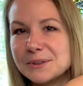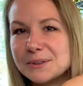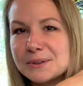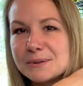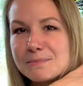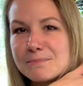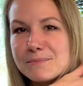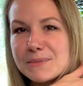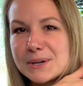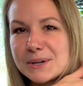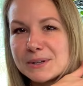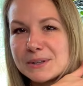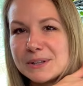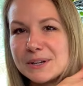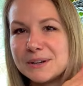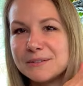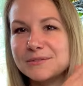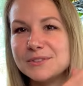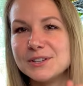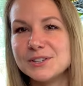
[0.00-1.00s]
the middle
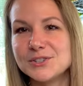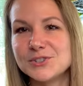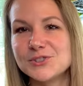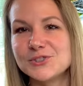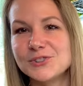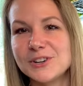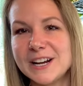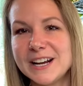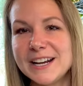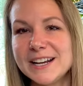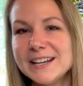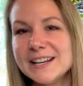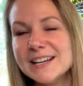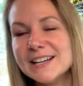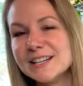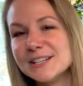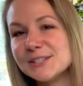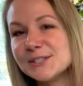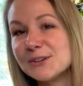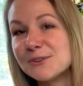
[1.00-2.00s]
of this tray.
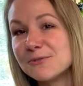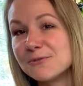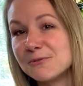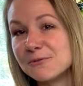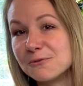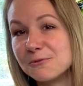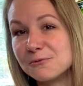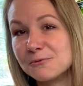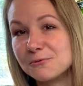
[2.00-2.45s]
So